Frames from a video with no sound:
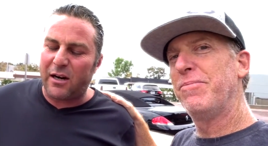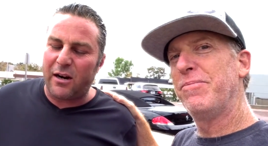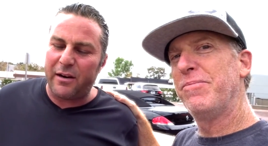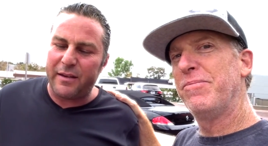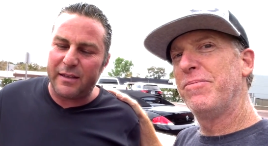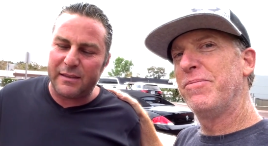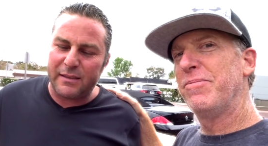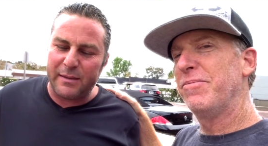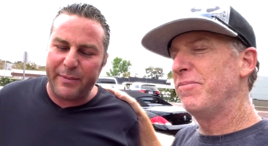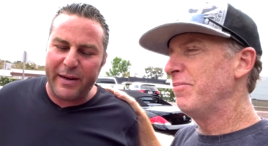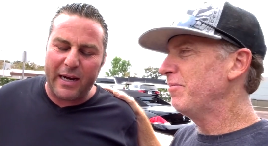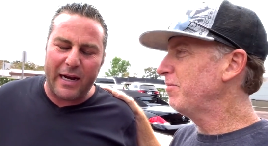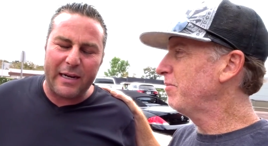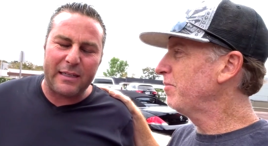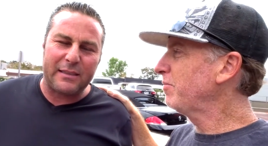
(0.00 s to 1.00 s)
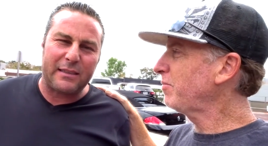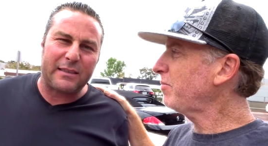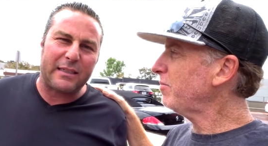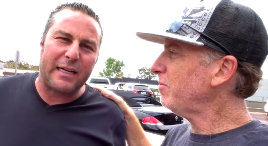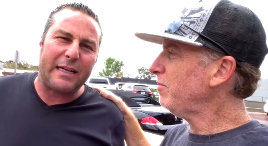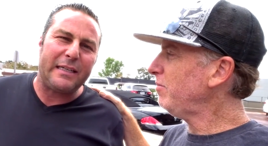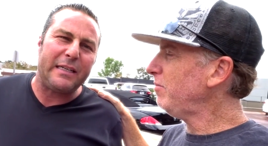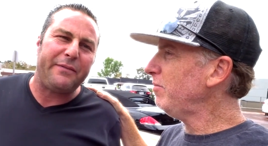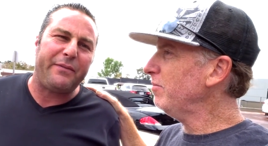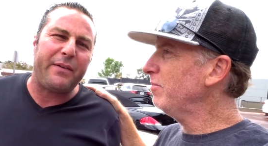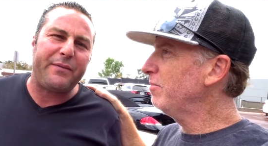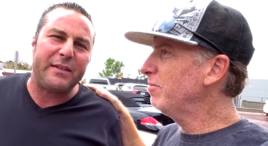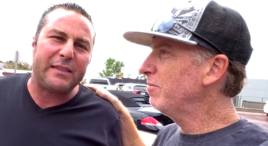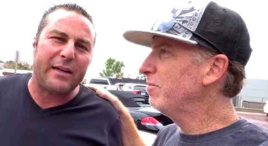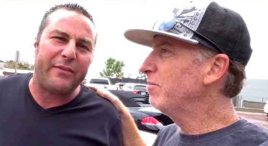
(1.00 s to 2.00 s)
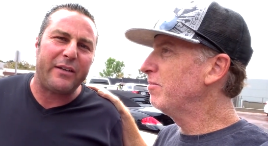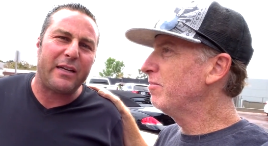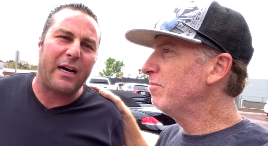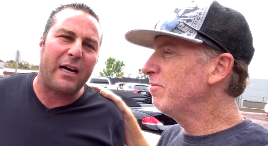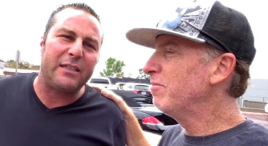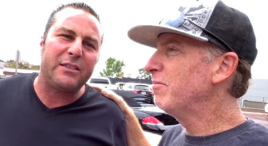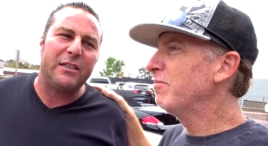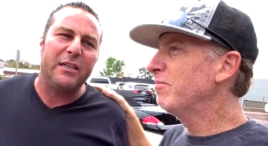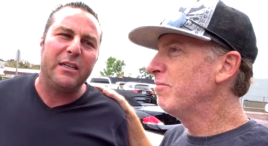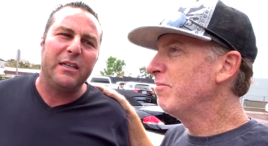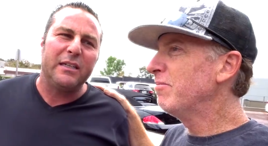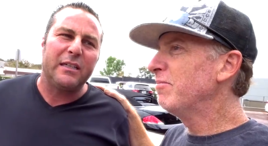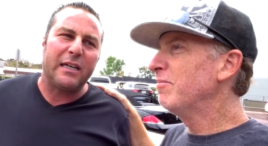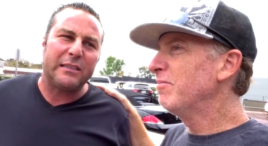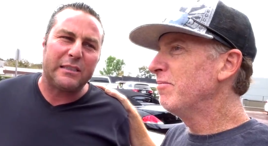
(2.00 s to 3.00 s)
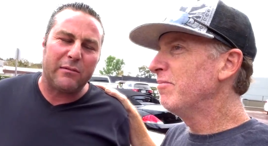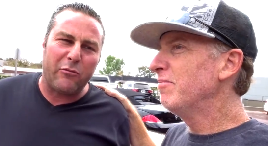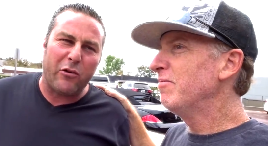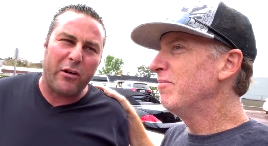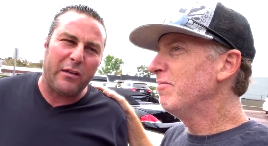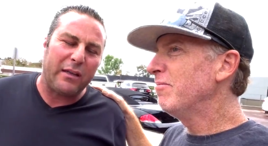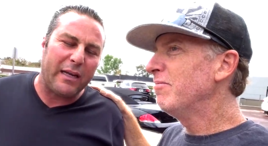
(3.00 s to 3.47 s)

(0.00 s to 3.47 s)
Speaker 1: car that's behind us is a 1957 Dodge Custom Royal